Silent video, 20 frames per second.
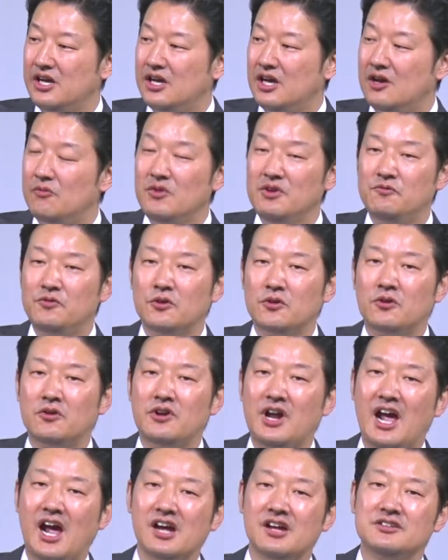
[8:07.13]
I mean, if you don't
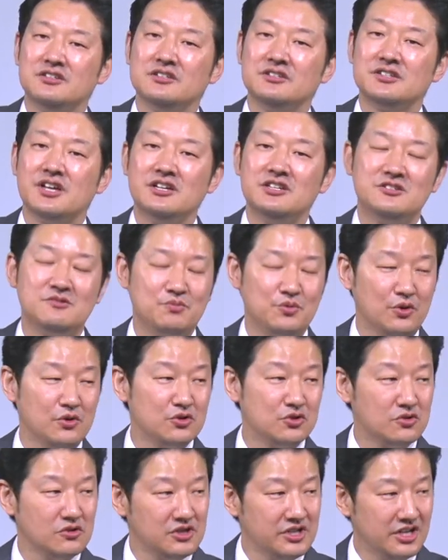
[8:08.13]
exercise
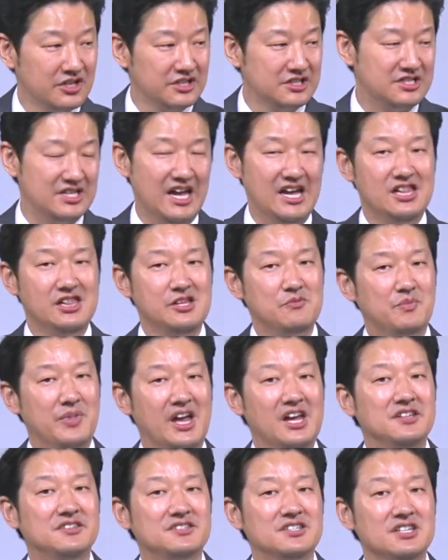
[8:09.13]
spiritually on a daily
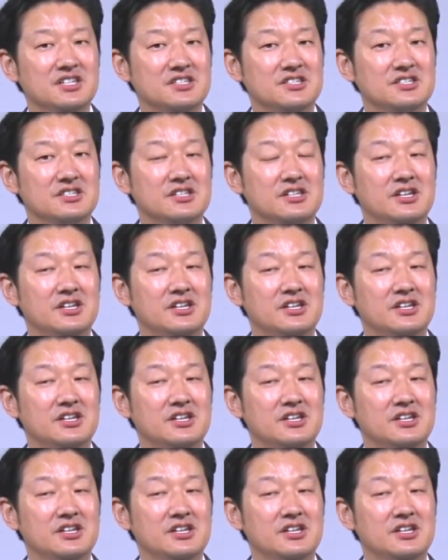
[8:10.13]
basis,